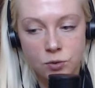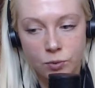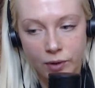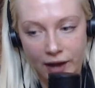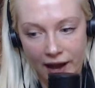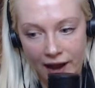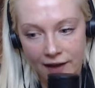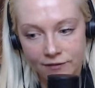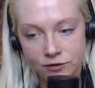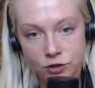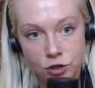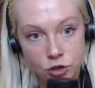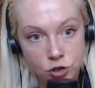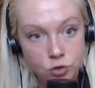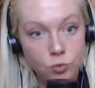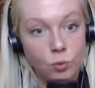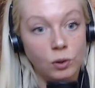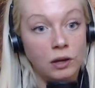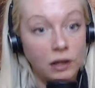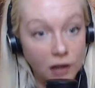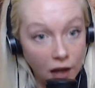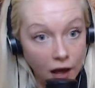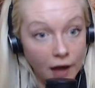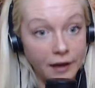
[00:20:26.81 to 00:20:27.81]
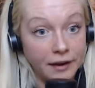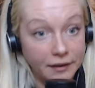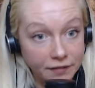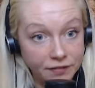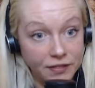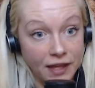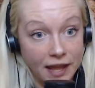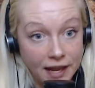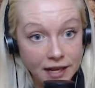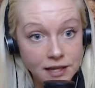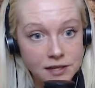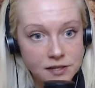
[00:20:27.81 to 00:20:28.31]
you would have to do a lot
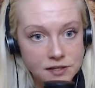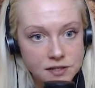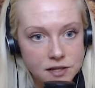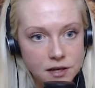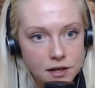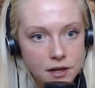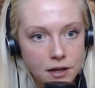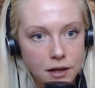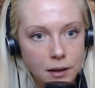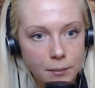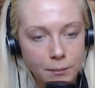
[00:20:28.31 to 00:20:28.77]
of things.